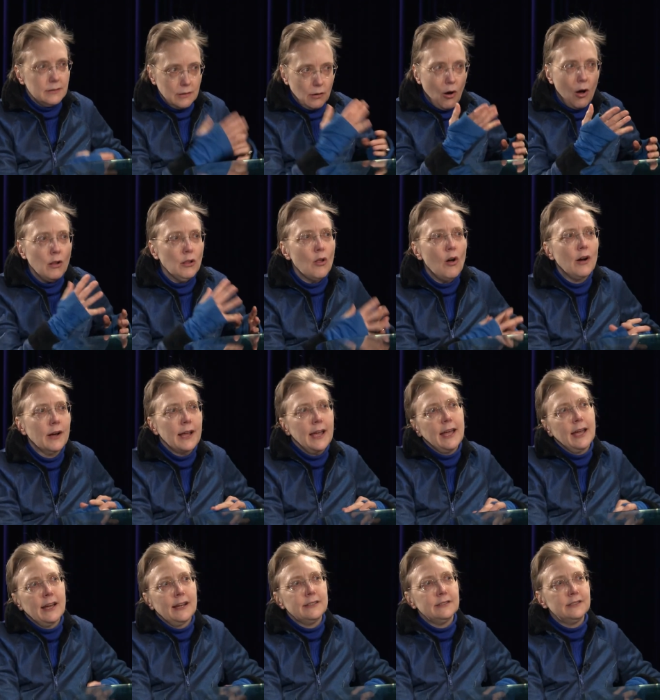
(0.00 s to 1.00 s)
all
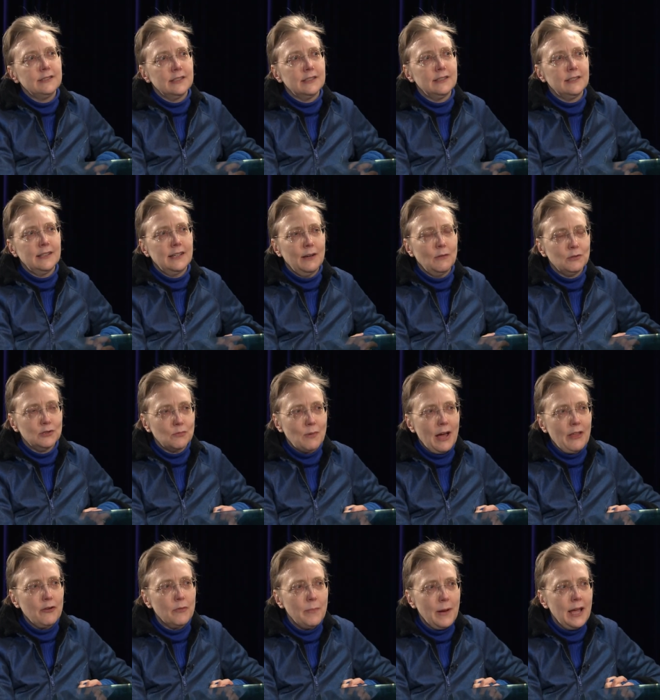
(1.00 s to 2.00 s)
longhand, and it was
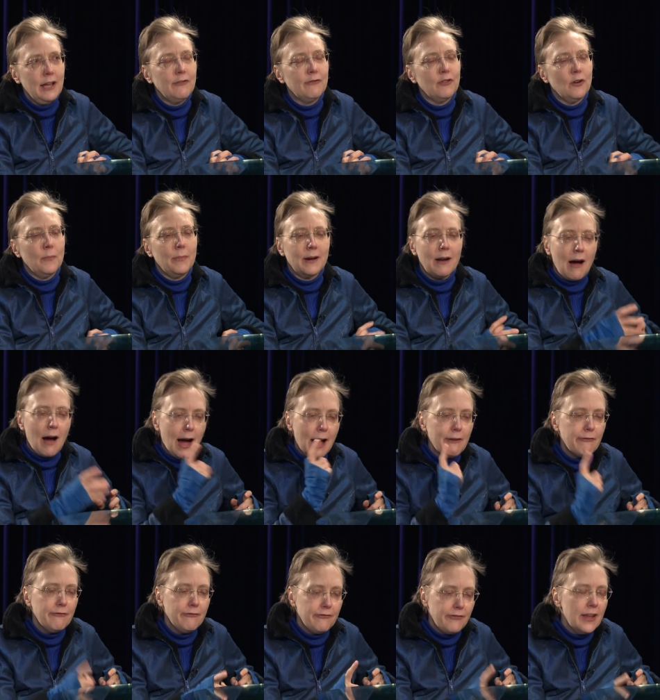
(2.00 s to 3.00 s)
rather painful. But
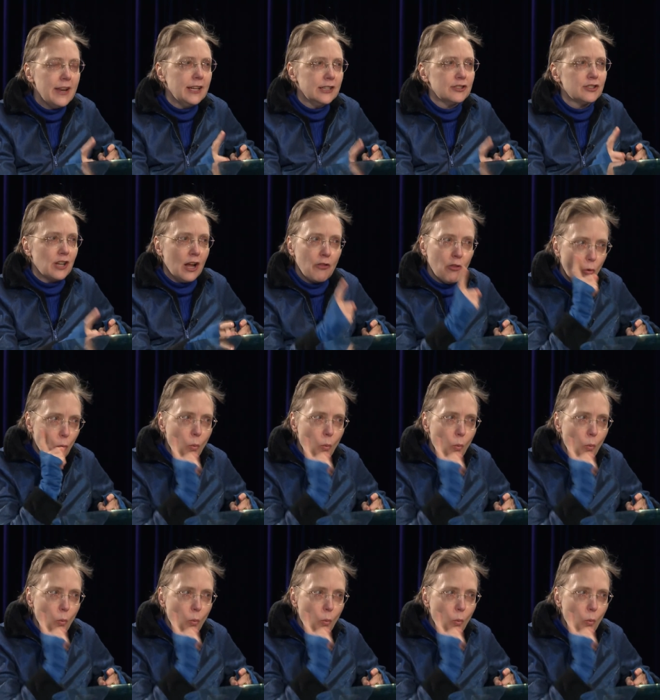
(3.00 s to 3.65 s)
I finished on the